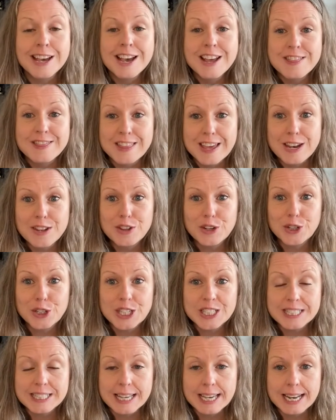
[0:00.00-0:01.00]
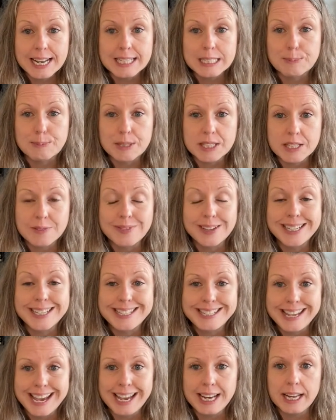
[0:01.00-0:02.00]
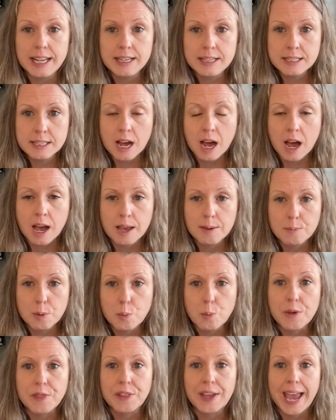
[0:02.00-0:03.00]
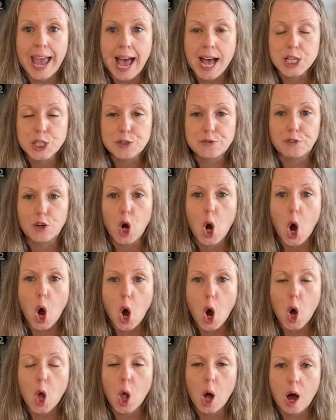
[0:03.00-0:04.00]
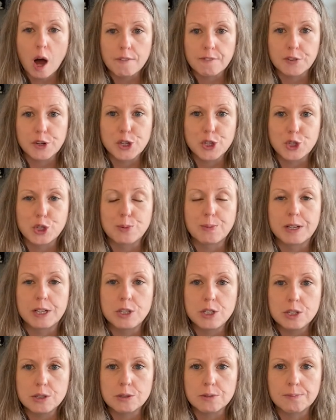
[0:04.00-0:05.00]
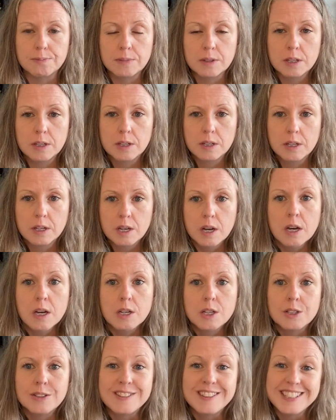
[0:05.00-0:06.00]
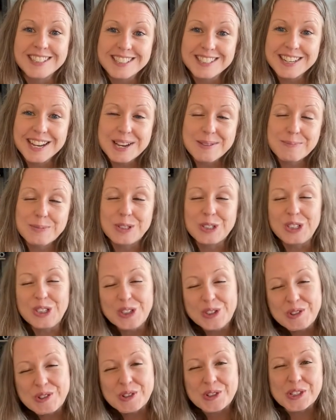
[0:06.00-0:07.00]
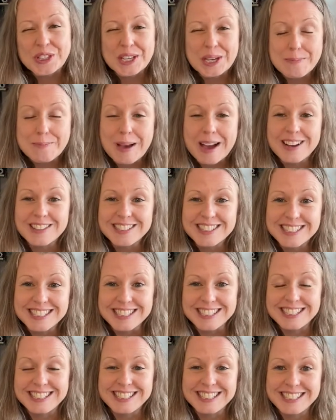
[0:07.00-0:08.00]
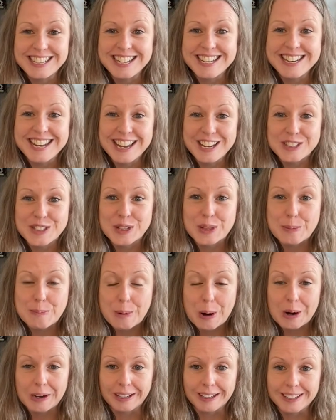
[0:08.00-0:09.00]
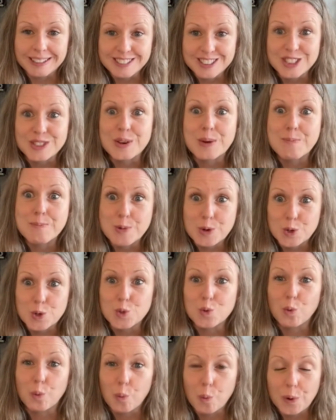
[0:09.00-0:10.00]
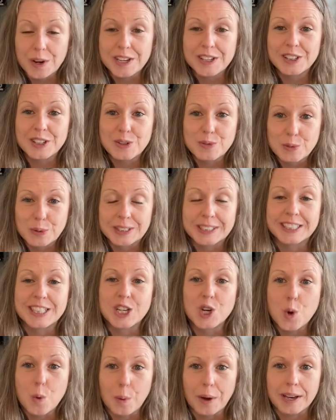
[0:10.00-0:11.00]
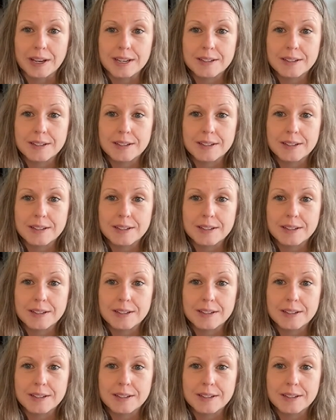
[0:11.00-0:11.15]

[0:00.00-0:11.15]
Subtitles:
Then they're going to set a specific date and time when they ask for all offers to be due. This time's usually about 6 to 10 days on the market, so it moves really quick.